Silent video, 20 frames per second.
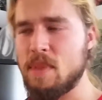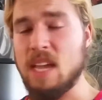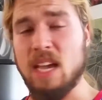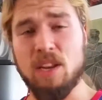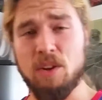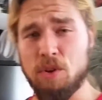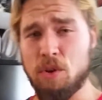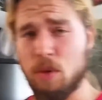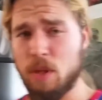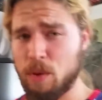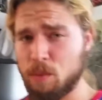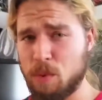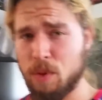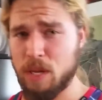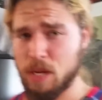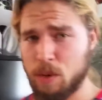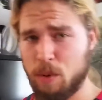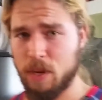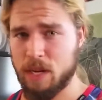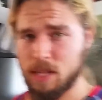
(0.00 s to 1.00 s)
you do that
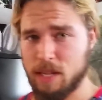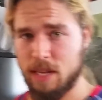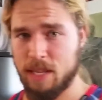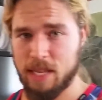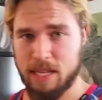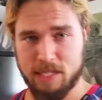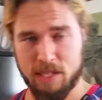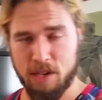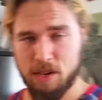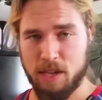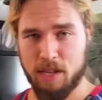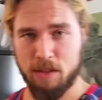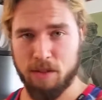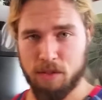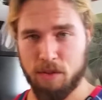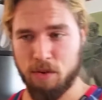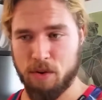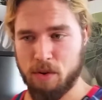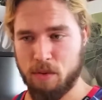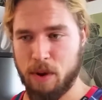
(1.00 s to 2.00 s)
really quickly, and that's how you get the
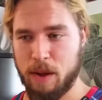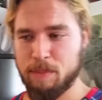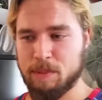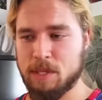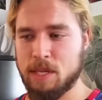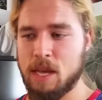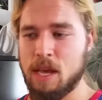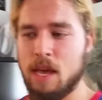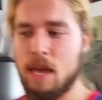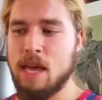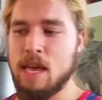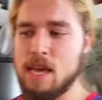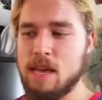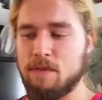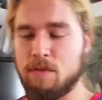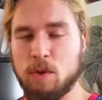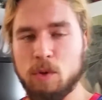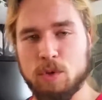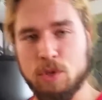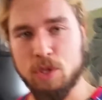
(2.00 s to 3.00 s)
30 reps.
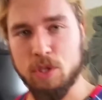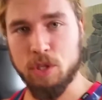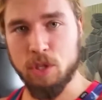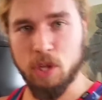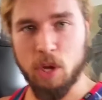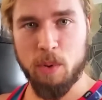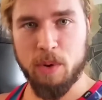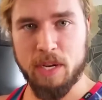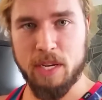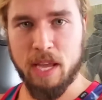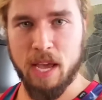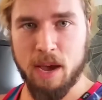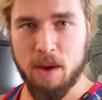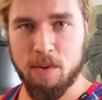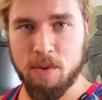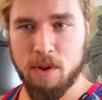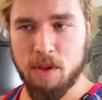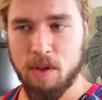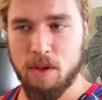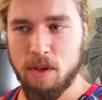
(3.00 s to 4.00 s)
If you slow it
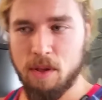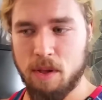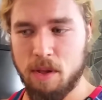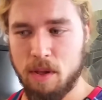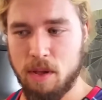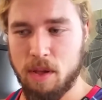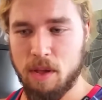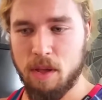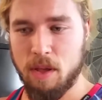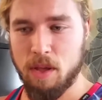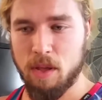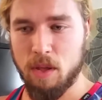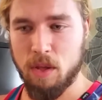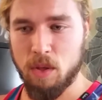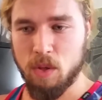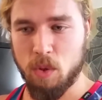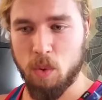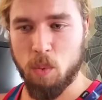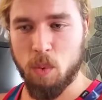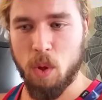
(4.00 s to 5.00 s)
down,
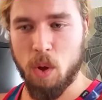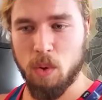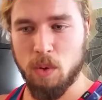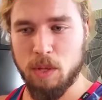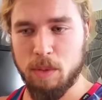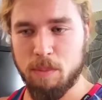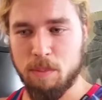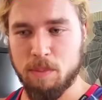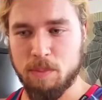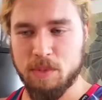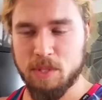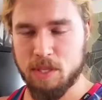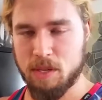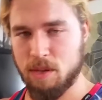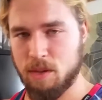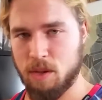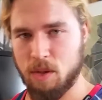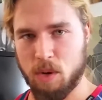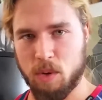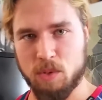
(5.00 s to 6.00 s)
you will only,
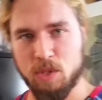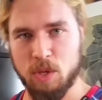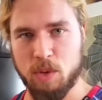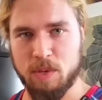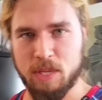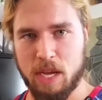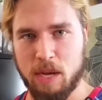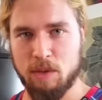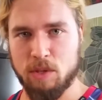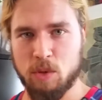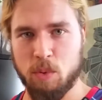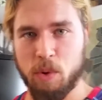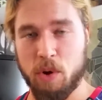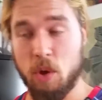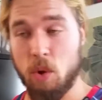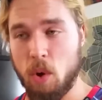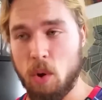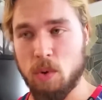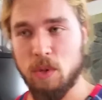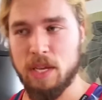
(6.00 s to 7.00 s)
slow it down to where
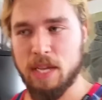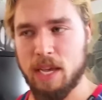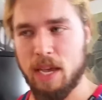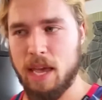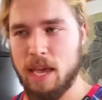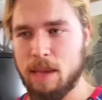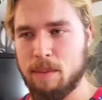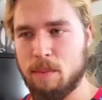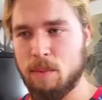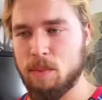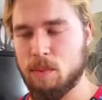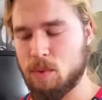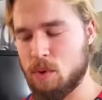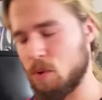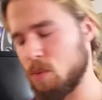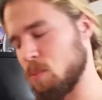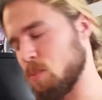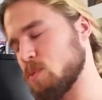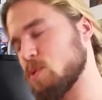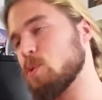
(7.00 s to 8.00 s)
you only get able,
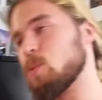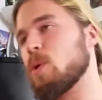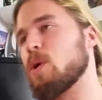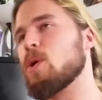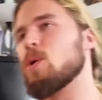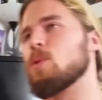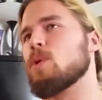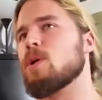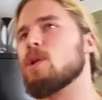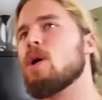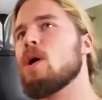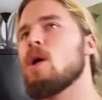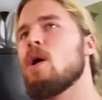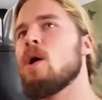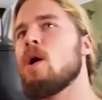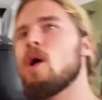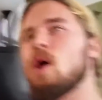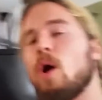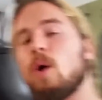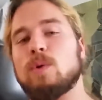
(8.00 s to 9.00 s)
or to where you can
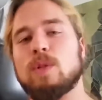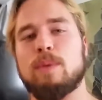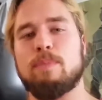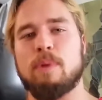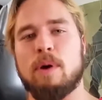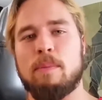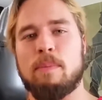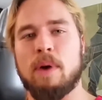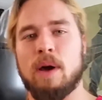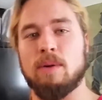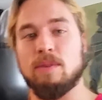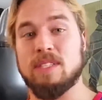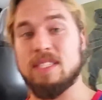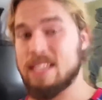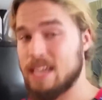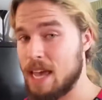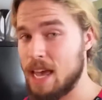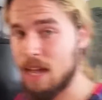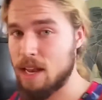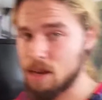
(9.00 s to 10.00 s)
only pump out
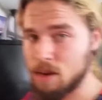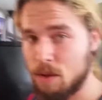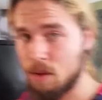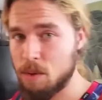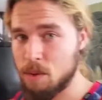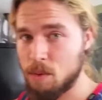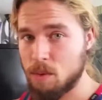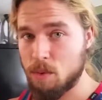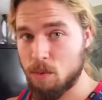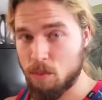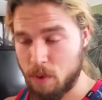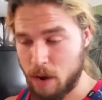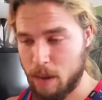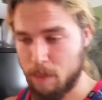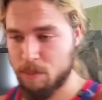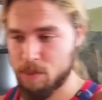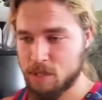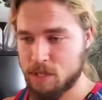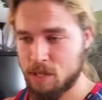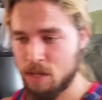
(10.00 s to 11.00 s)
10
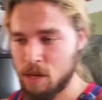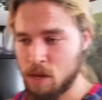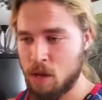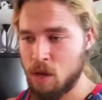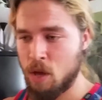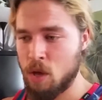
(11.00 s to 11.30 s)
reps.